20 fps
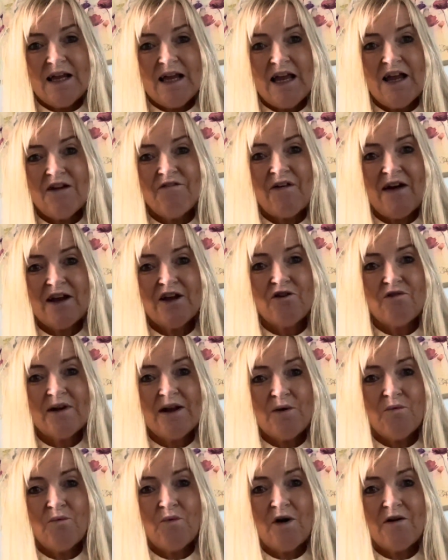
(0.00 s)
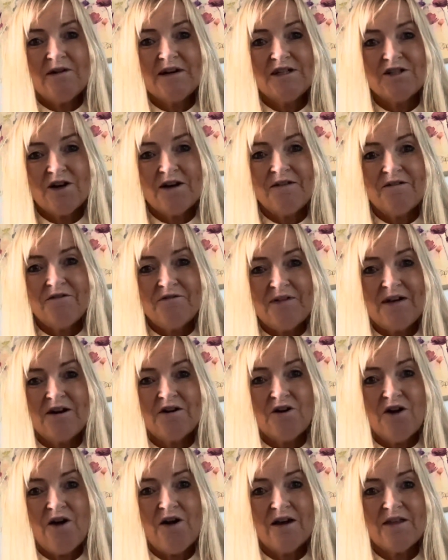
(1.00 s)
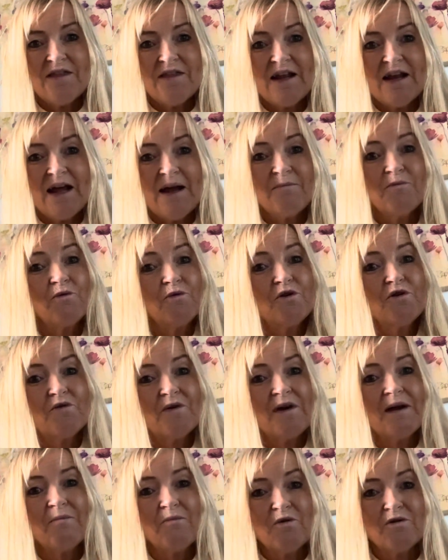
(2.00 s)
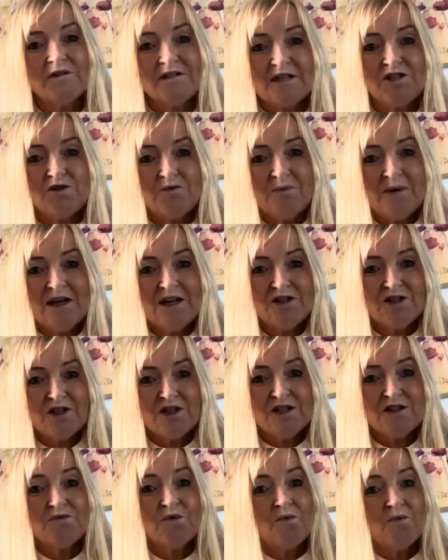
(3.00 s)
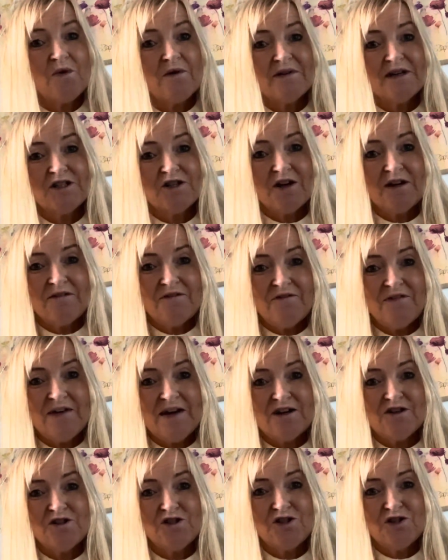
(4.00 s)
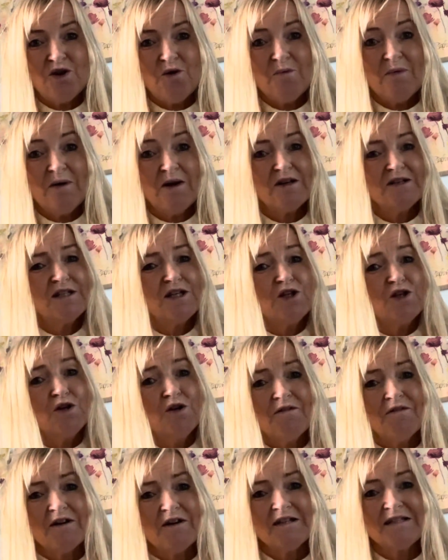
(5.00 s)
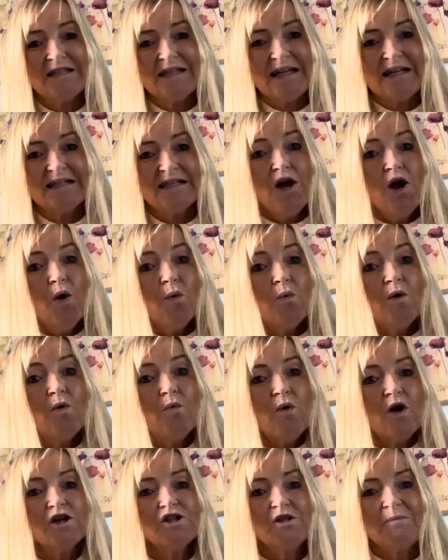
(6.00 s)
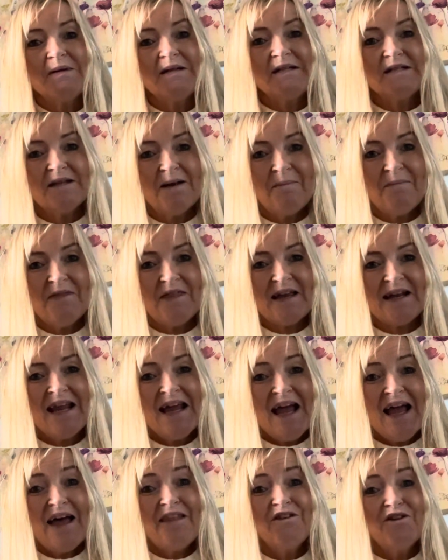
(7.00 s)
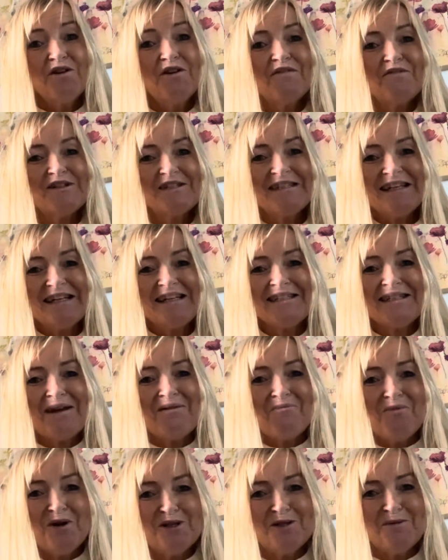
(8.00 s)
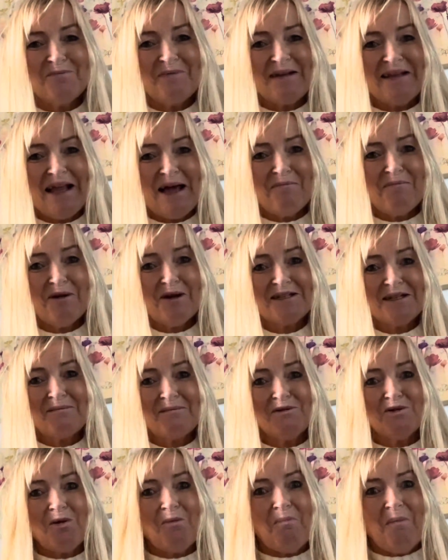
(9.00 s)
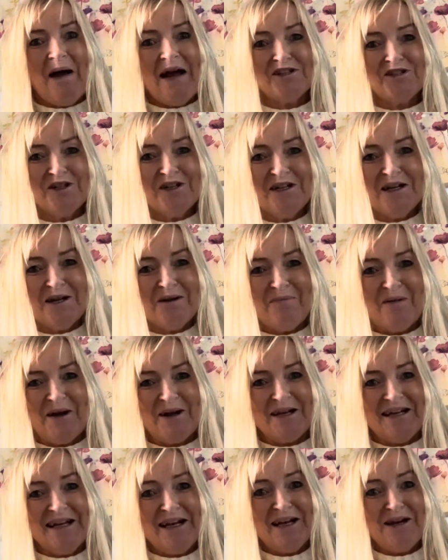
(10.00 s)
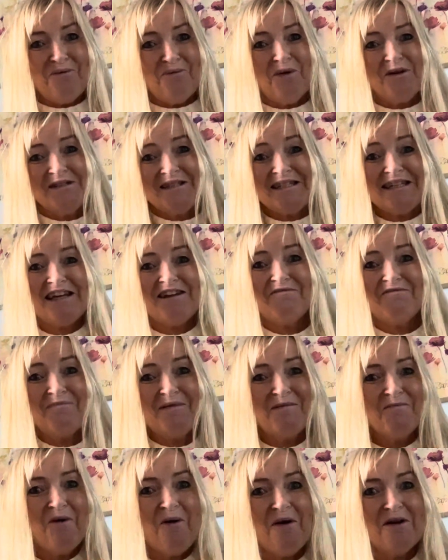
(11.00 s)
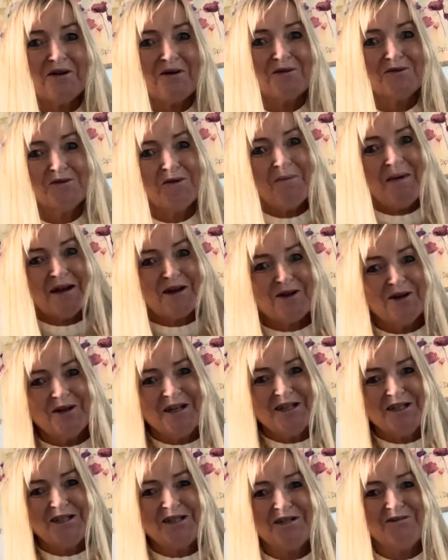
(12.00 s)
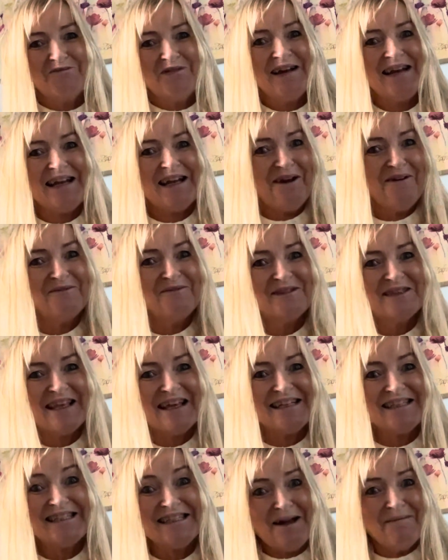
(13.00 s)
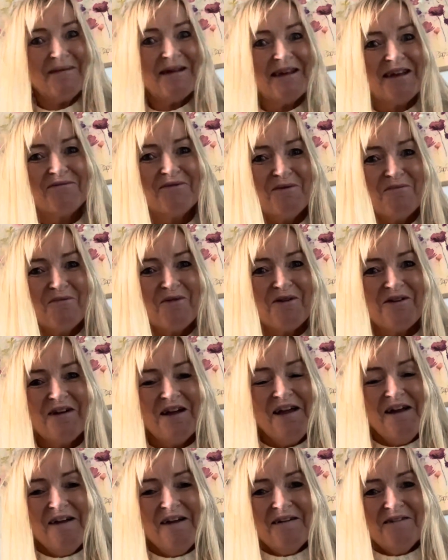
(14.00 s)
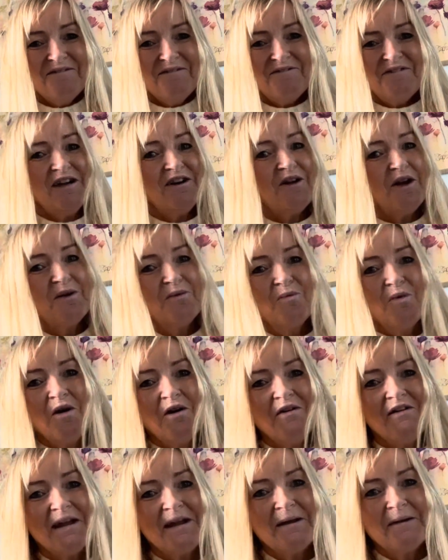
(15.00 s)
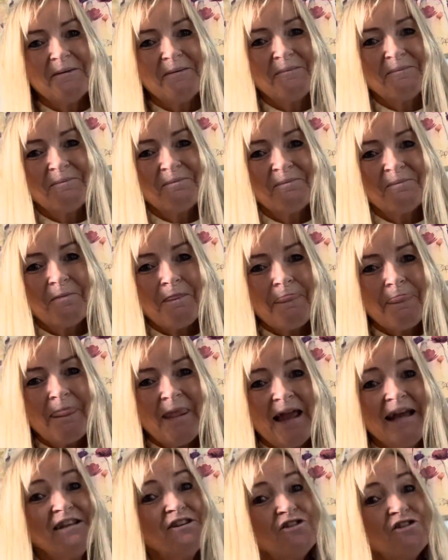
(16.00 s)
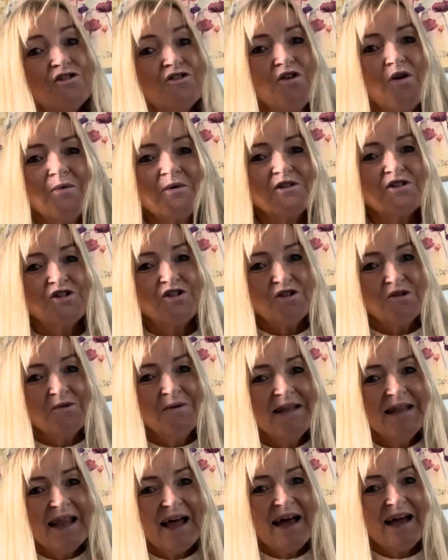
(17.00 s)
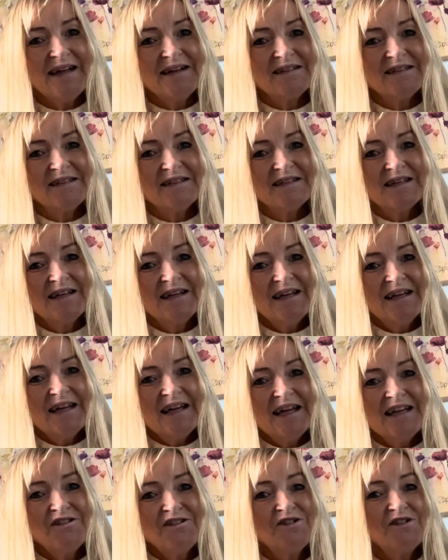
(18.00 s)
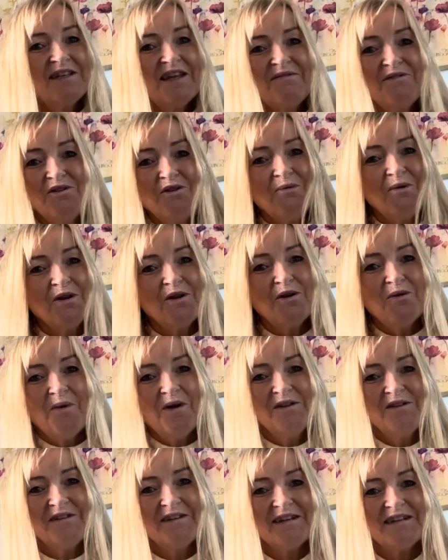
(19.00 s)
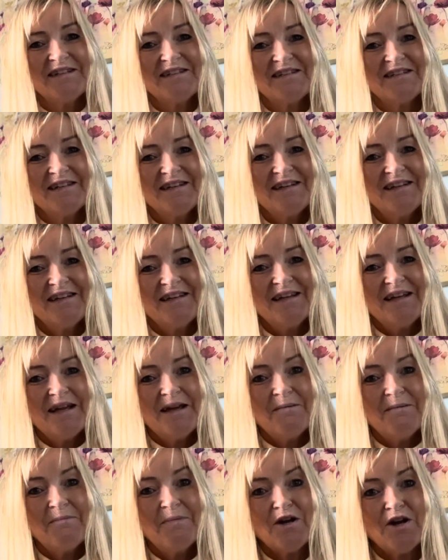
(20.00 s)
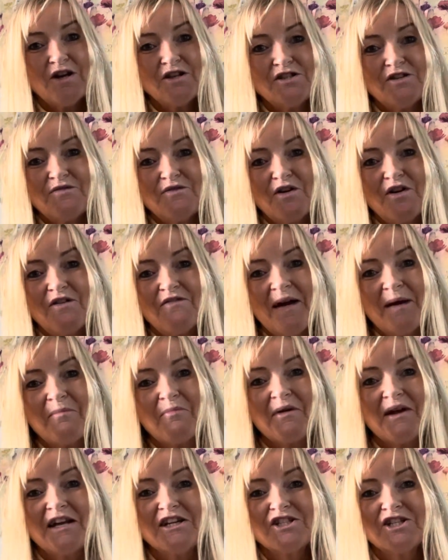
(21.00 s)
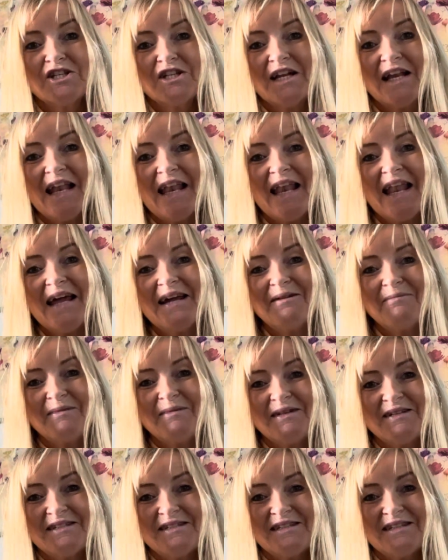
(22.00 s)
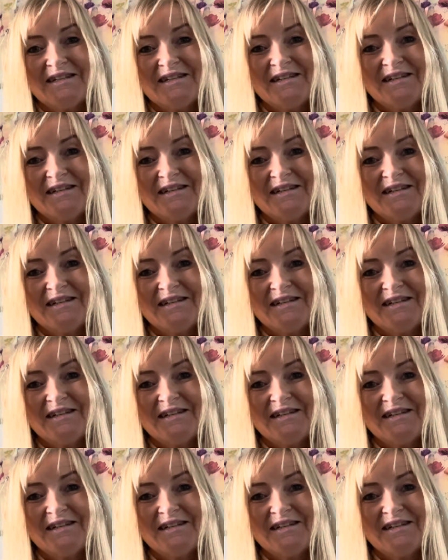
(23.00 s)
If I create worry, doubt and fear now, then I'm going to create more situations for worry, doubt and fear to show, because the universe thinks we're worshipping something, and the universe thinks I'm worshipping that because I'm so passionate about it. It wants to give me more, and it goes, oh my goodness, she really loves this. Let me give her more fear, doubt and worry. It doesn't know it's doing that. It's just giving you what you wanted because of your vibrational alignment.